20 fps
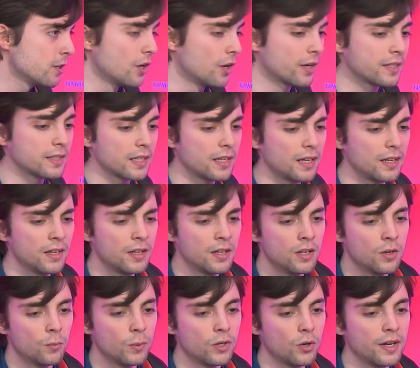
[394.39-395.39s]
because
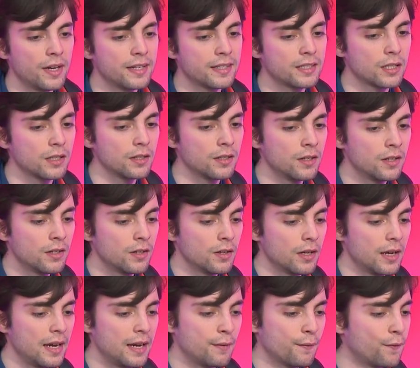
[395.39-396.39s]
we're not here to
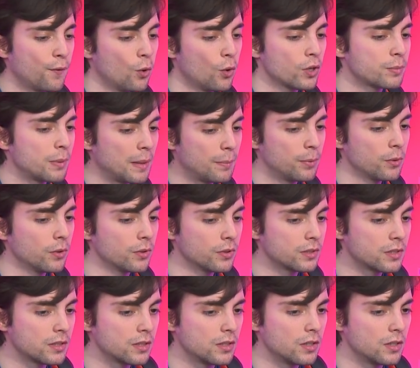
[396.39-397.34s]
enforce people